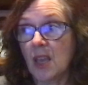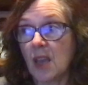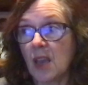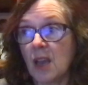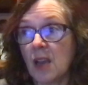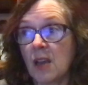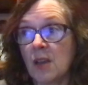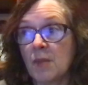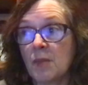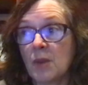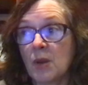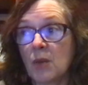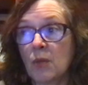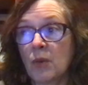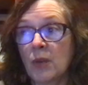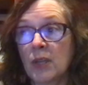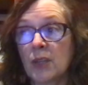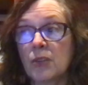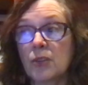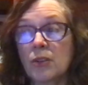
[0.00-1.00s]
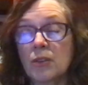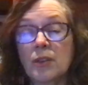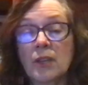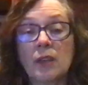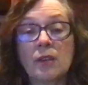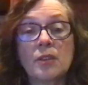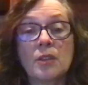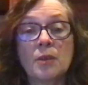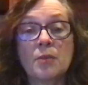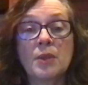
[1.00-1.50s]
um, what it turned
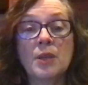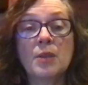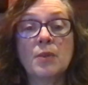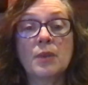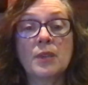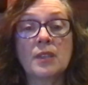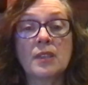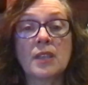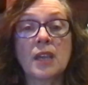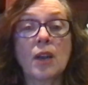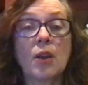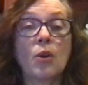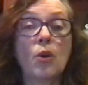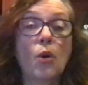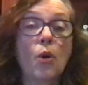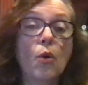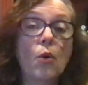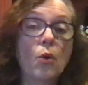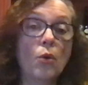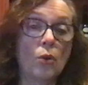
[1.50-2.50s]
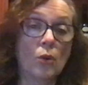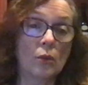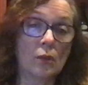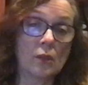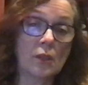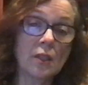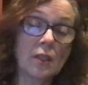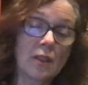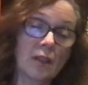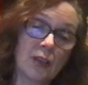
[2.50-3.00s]
out to be was that
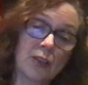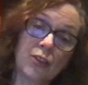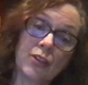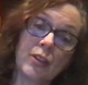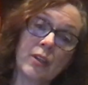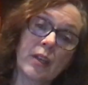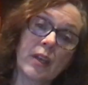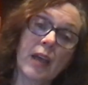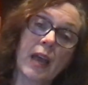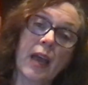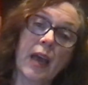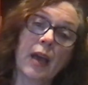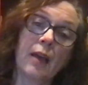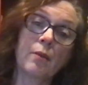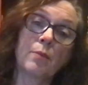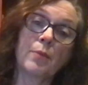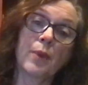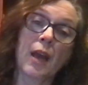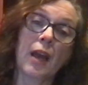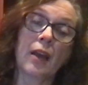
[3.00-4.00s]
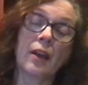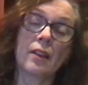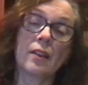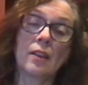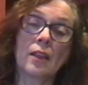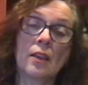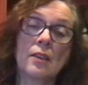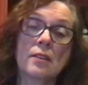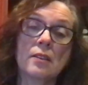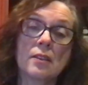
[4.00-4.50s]
cold that she had had back at
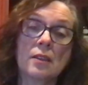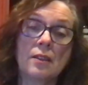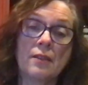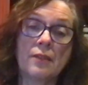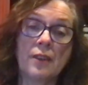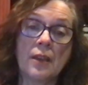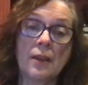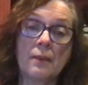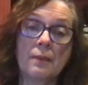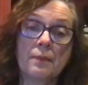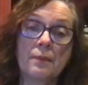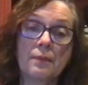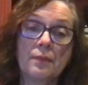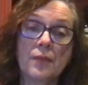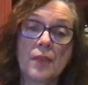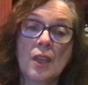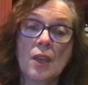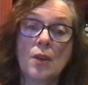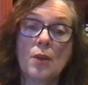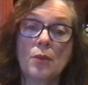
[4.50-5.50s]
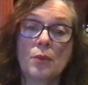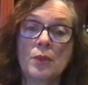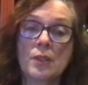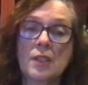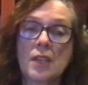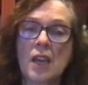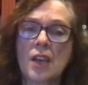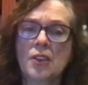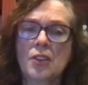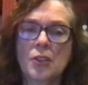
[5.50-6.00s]
Thanksgiving was
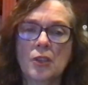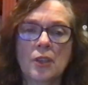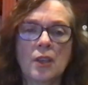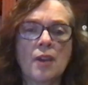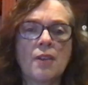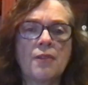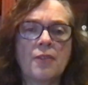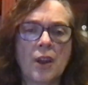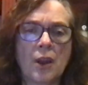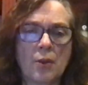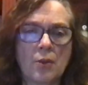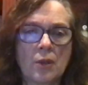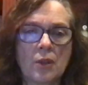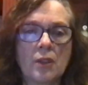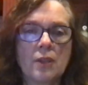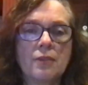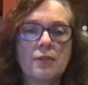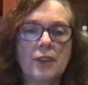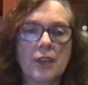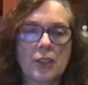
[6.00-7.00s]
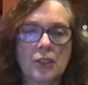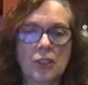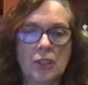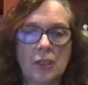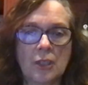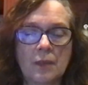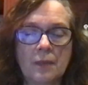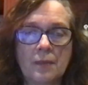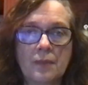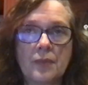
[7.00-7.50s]
actually a viral
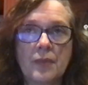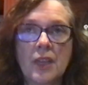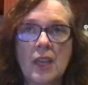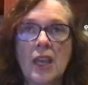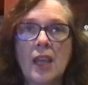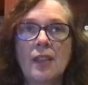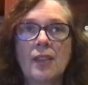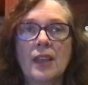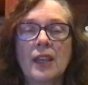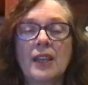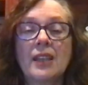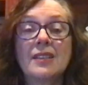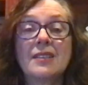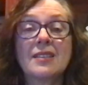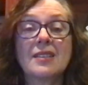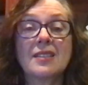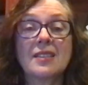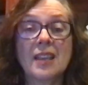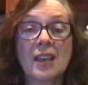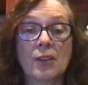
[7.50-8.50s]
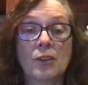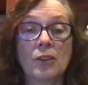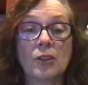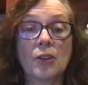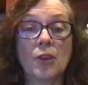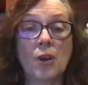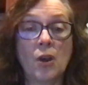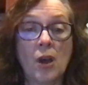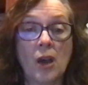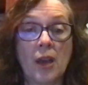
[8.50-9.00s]
infection that had settled
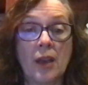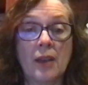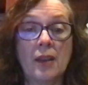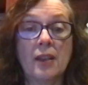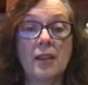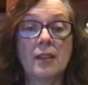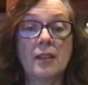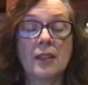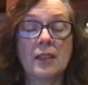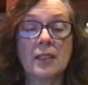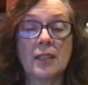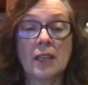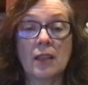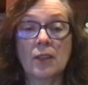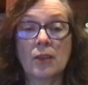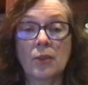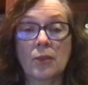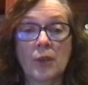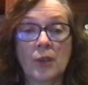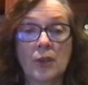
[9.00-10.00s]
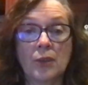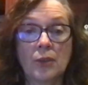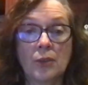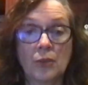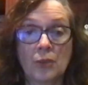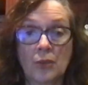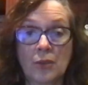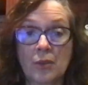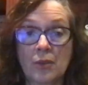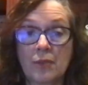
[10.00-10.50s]
on the 10th cranial
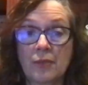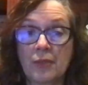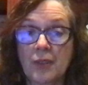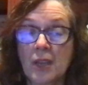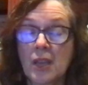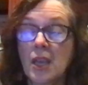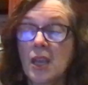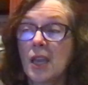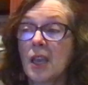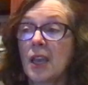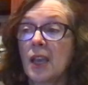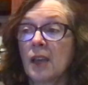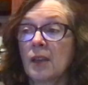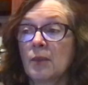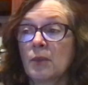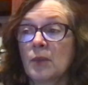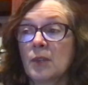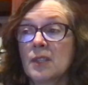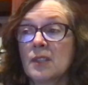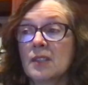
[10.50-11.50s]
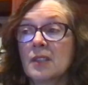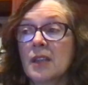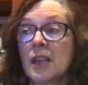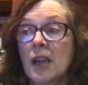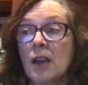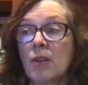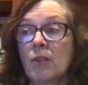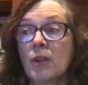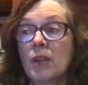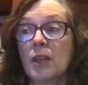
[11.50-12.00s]
nerve and was
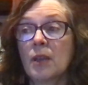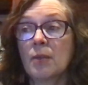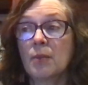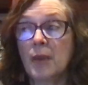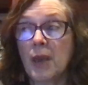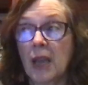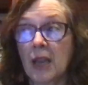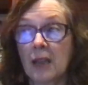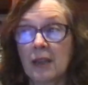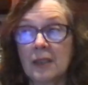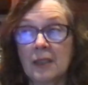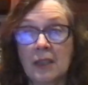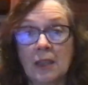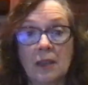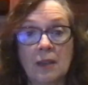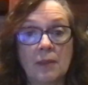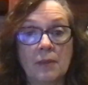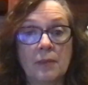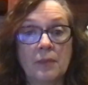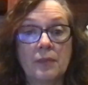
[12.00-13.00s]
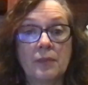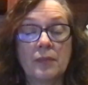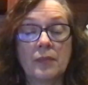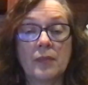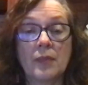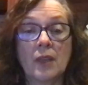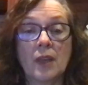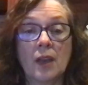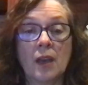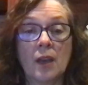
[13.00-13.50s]
now impacting
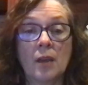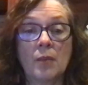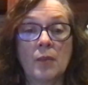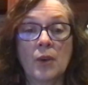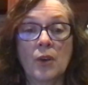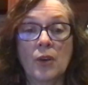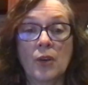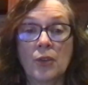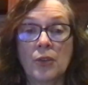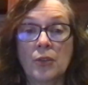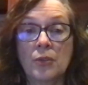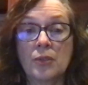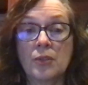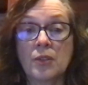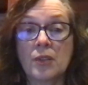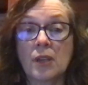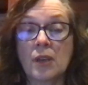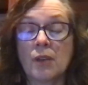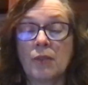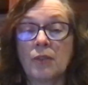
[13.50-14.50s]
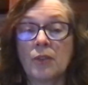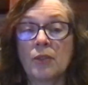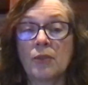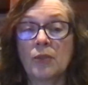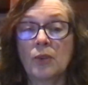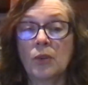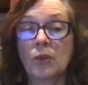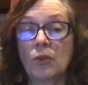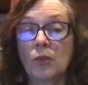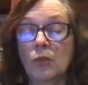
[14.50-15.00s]
um, her use of her
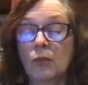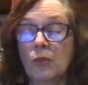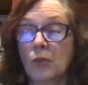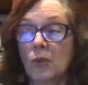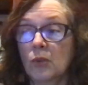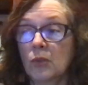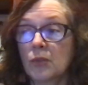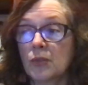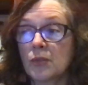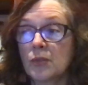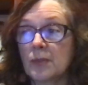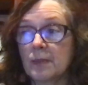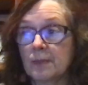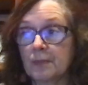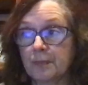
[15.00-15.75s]
vocal folds.